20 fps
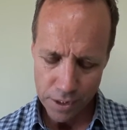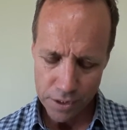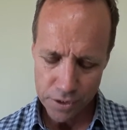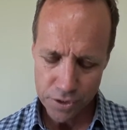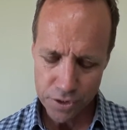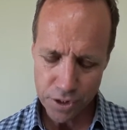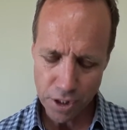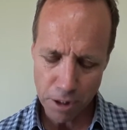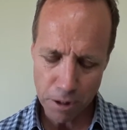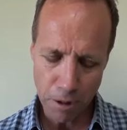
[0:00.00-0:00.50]

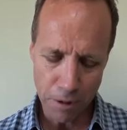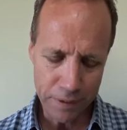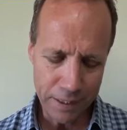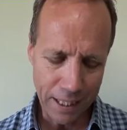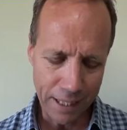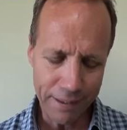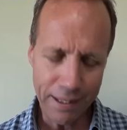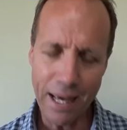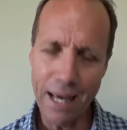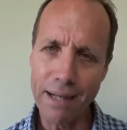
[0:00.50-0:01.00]
So, on the
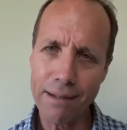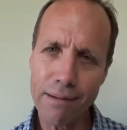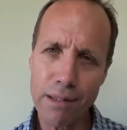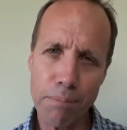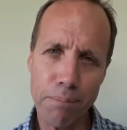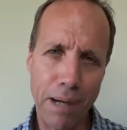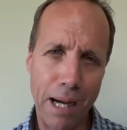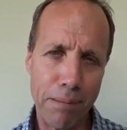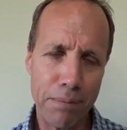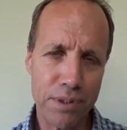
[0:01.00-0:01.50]
other hand, the
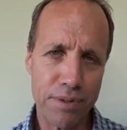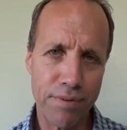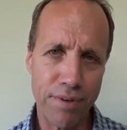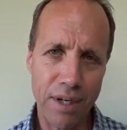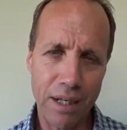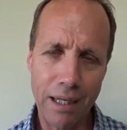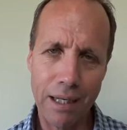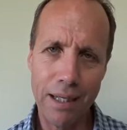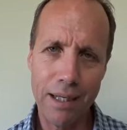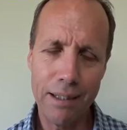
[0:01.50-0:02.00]
Bible's
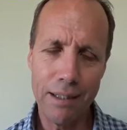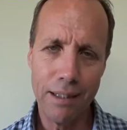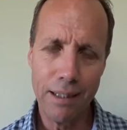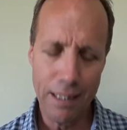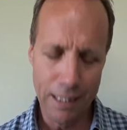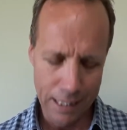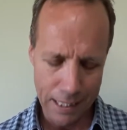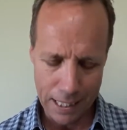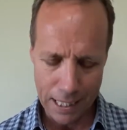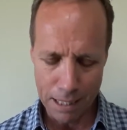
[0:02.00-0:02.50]
very clear
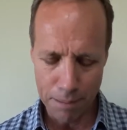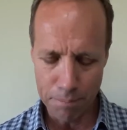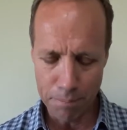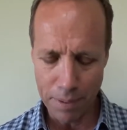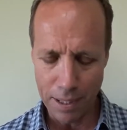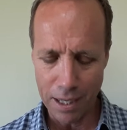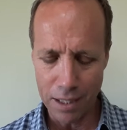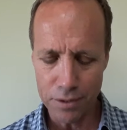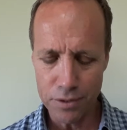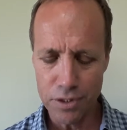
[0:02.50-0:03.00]

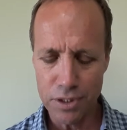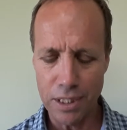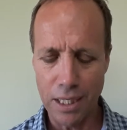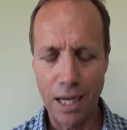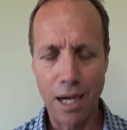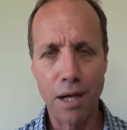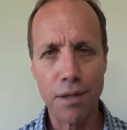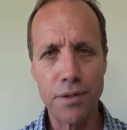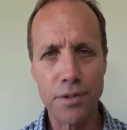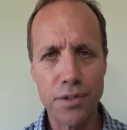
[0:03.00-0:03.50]
about
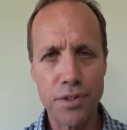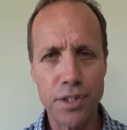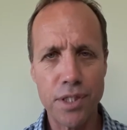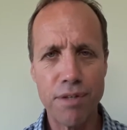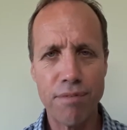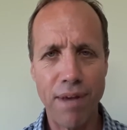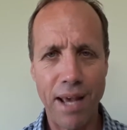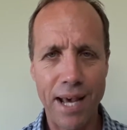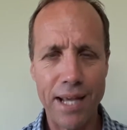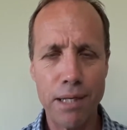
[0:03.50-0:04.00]
how the sin
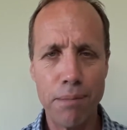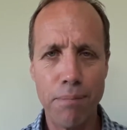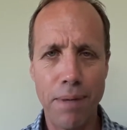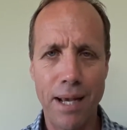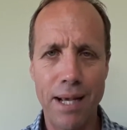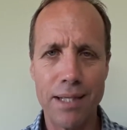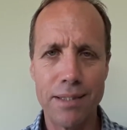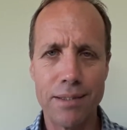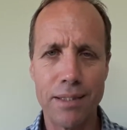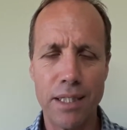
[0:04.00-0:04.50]
of Adam
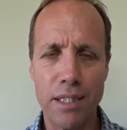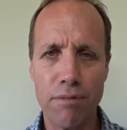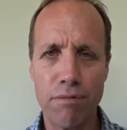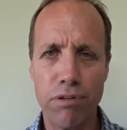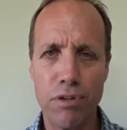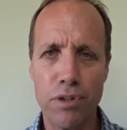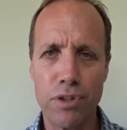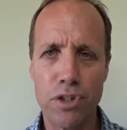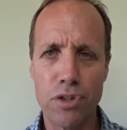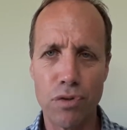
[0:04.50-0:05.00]
has
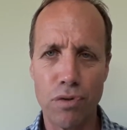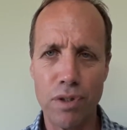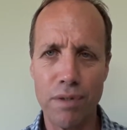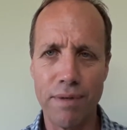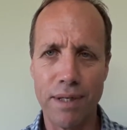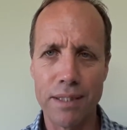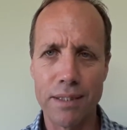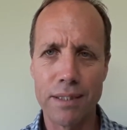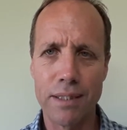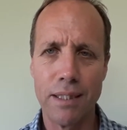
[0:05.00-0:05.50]
influenced all of
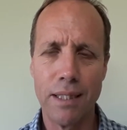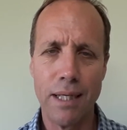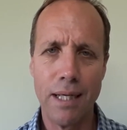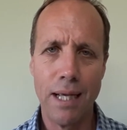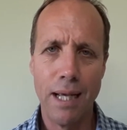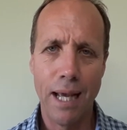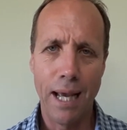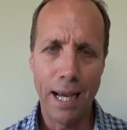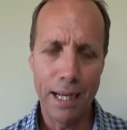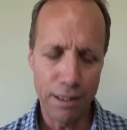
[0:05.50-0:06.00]
us.
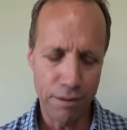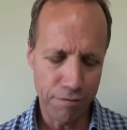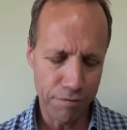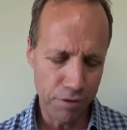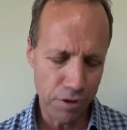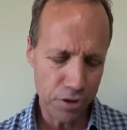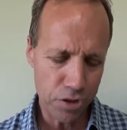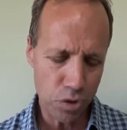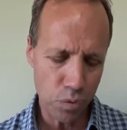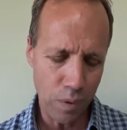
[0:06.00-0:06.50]
And the
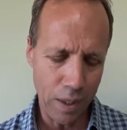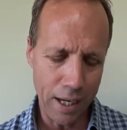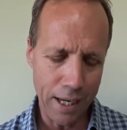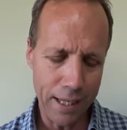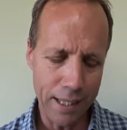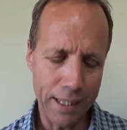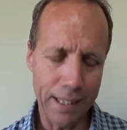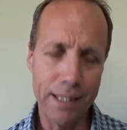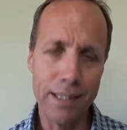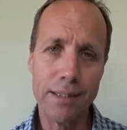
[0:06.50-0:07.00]
first way
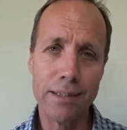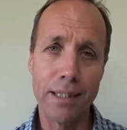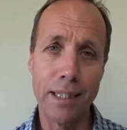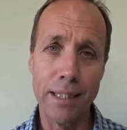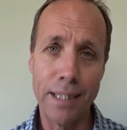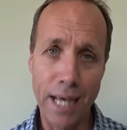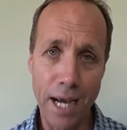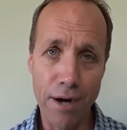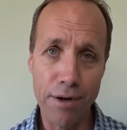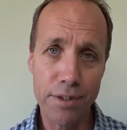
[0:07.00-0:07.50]
is
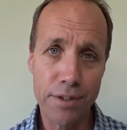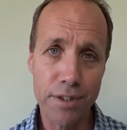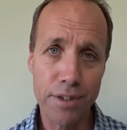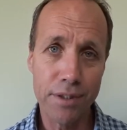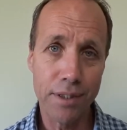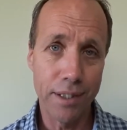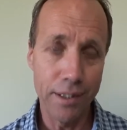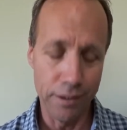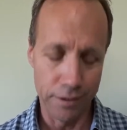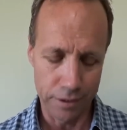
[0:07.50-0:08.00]

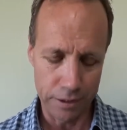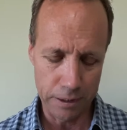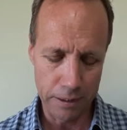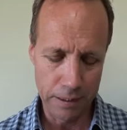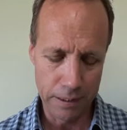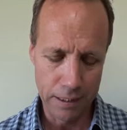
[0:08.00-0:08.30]
inherited guilt.